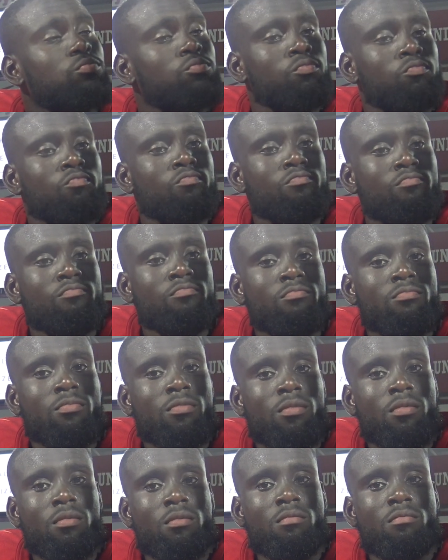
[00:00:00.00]
from the general
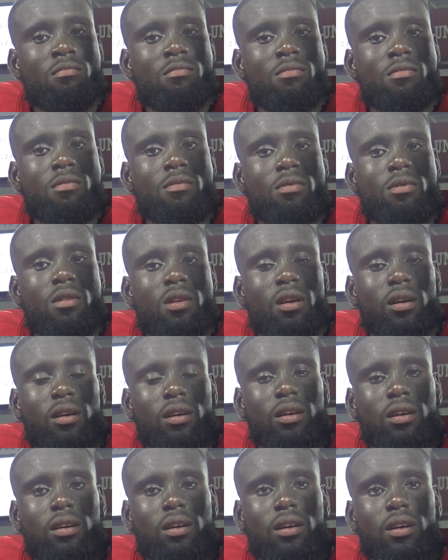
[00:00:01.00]
public have really
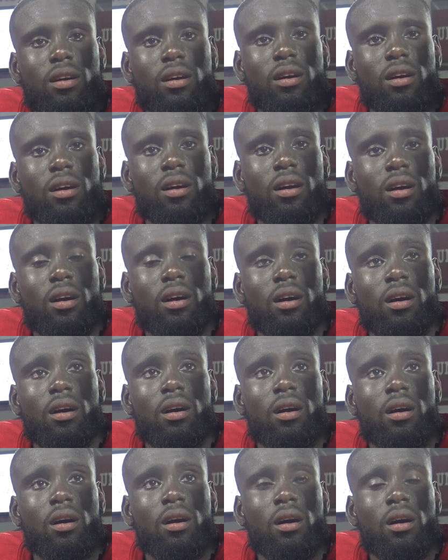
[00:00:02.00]
emerged and who are you
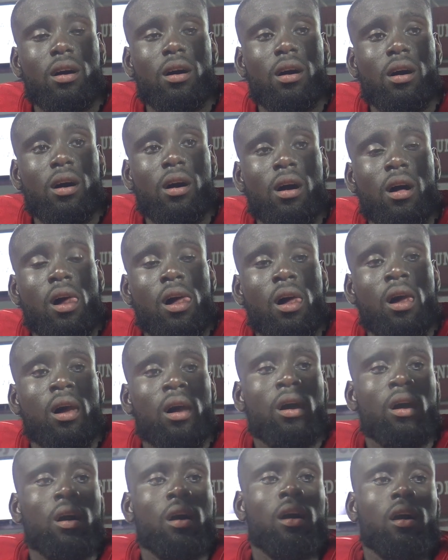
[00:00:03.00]
excited to see on
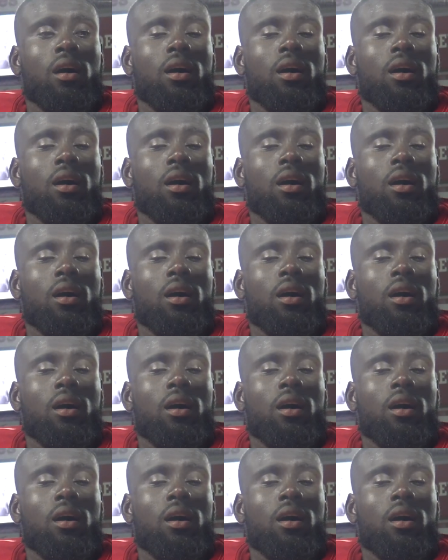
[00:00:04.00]
Saturdays?